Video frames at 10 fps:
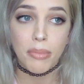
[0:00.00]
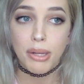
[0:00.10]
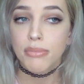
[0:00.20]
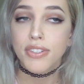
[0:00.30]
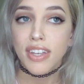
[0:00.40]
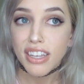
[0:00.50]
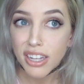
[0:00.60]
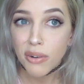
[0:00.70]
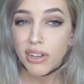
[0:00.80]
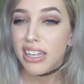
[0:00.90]
and I'm just like,
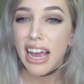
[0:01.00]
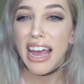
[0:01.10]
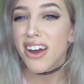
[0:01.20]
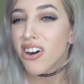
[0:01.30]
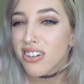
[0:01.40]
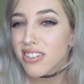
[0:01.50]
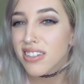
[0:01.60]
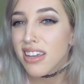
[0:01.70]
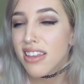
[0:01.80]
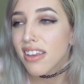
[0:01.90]
you know what, like, I
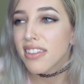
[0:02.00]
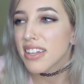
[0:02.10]
honestly, like,